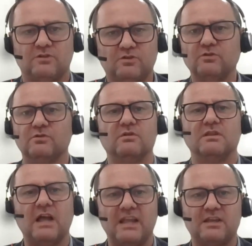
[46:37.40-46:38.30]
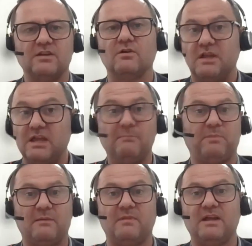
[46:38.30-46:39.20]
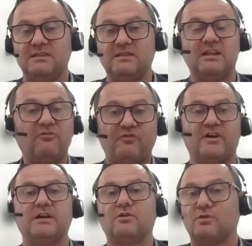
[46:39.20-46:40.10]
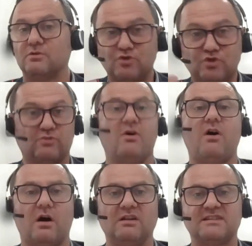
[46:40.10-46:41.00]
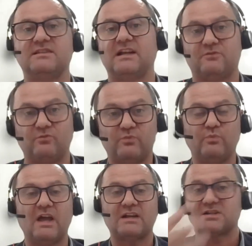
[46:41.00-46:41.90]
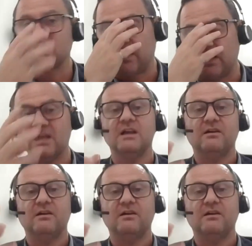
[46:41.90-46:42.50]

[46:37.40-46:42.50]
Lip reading: to, like, you know, implement different controls that actually